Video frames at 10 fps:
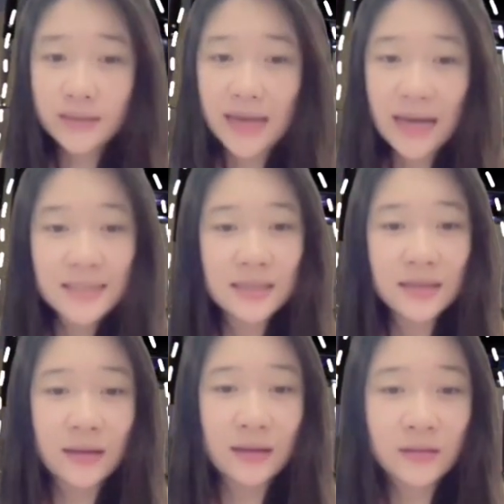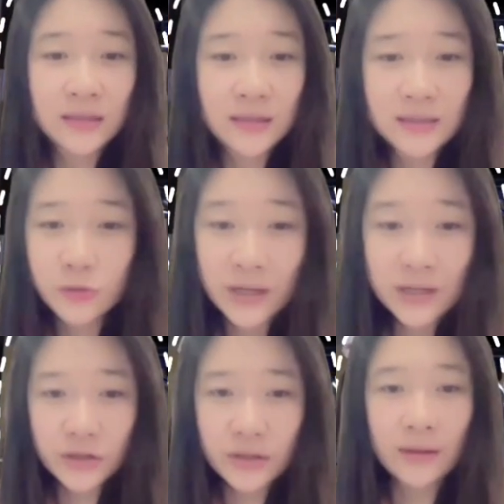tested this
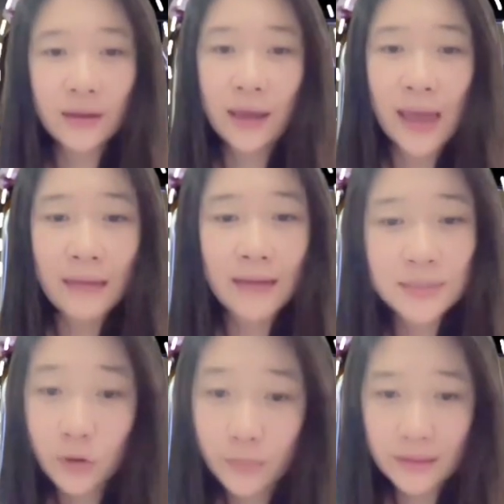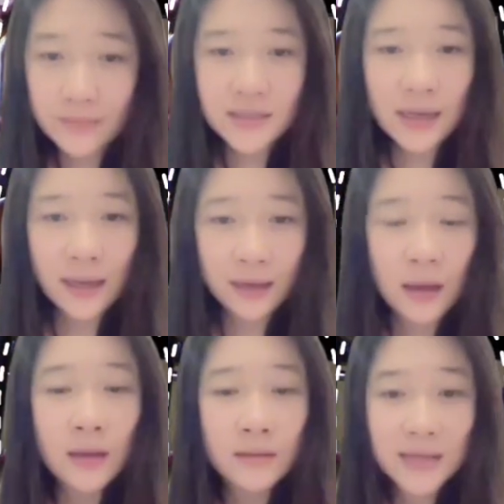question in an experiment
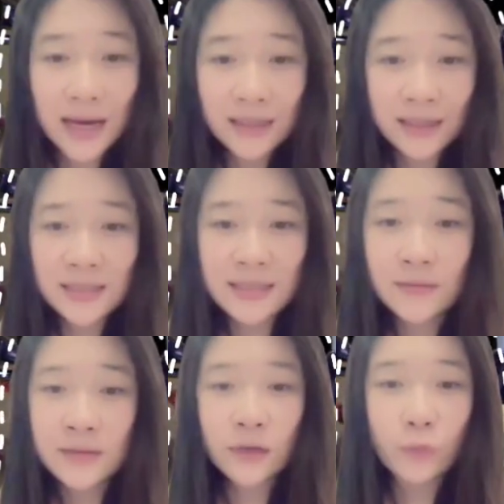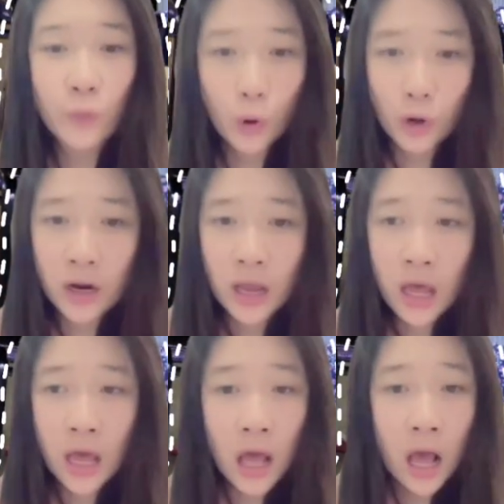in 1974.
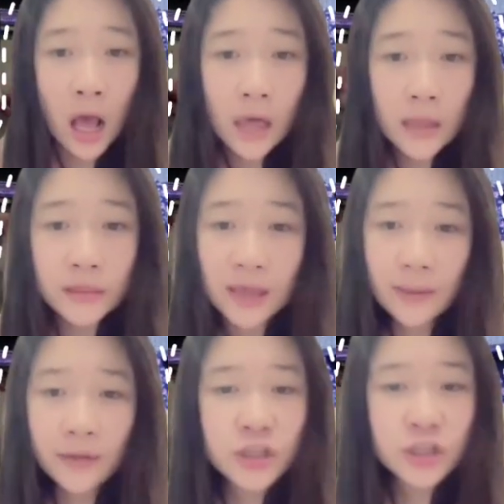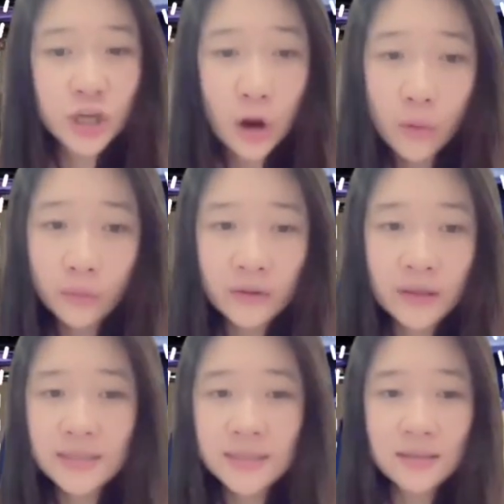They showed
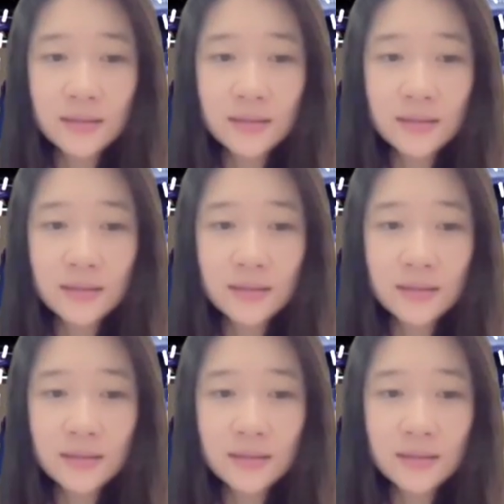these